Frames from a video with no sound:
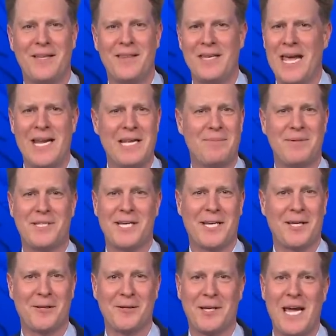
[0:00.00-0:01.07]
in any
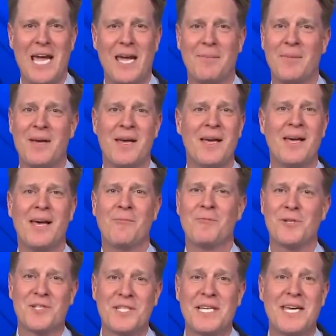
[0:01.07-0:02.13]
particular game, and
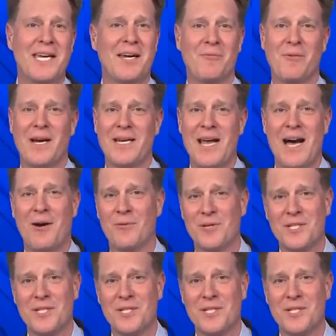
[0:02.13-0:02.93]
we're seeing it right now.